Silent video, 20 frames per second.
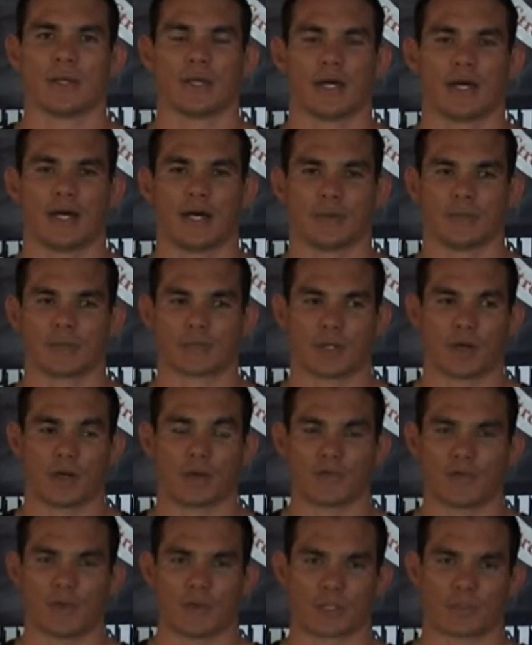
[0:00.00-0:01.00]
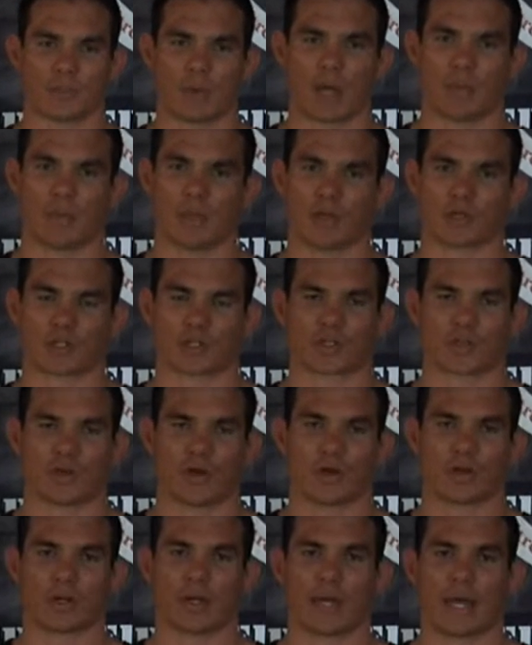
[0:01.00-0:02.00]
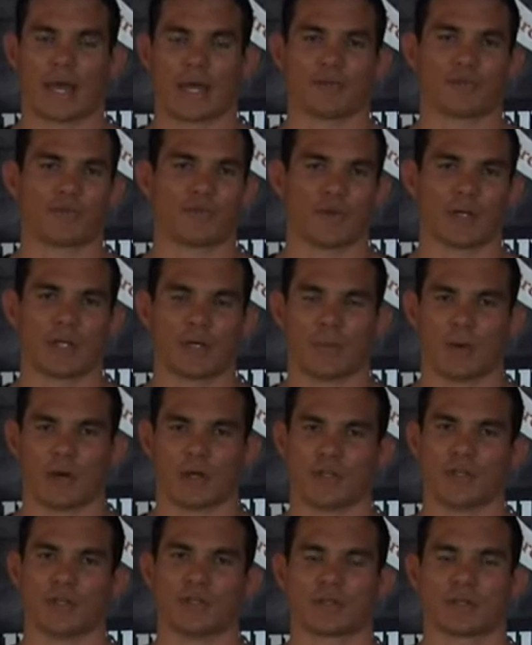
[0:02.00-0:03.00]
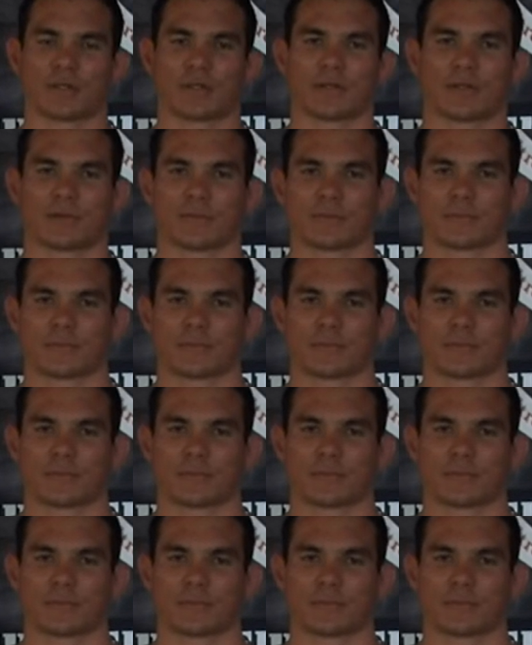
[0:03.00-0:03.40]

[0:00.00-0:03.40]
Um, so I feel it's made me a lot stronger and fitter by using it.